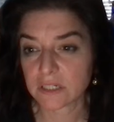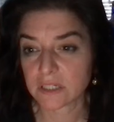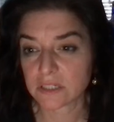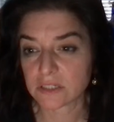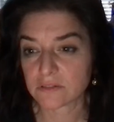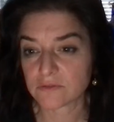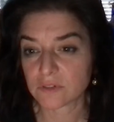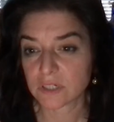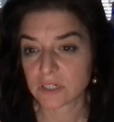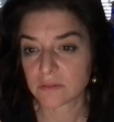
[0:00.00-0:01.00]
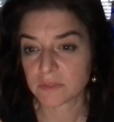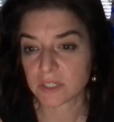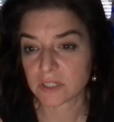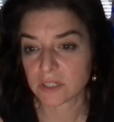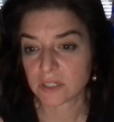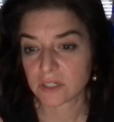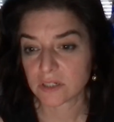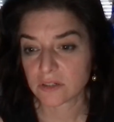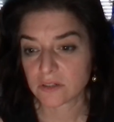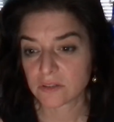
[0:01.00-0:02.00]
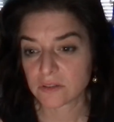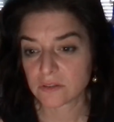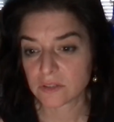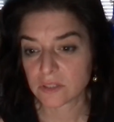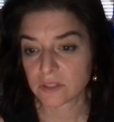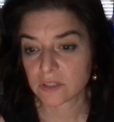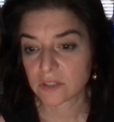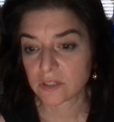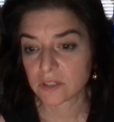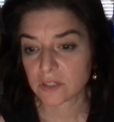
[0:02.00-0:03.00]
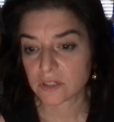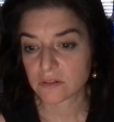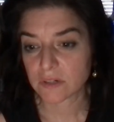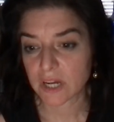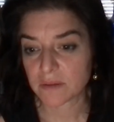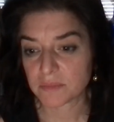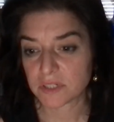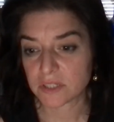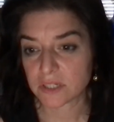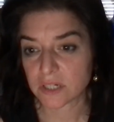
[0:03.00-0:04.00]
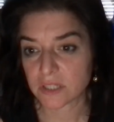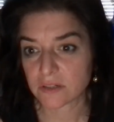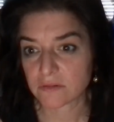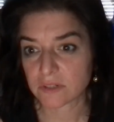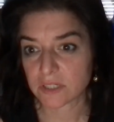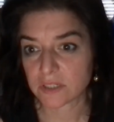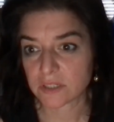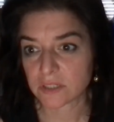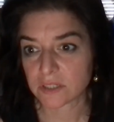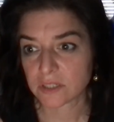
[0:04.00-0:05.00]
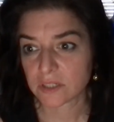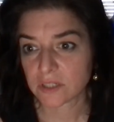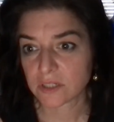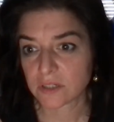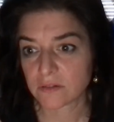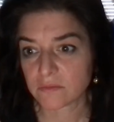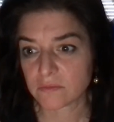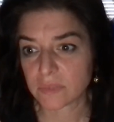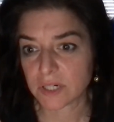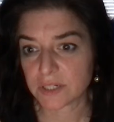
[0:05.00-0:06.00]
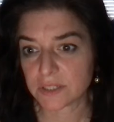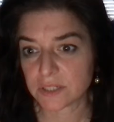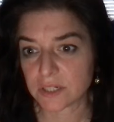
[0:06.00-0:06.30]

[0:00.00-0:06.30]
they list the 4 dominant? 2, 3. I don't know what happened to the other one. But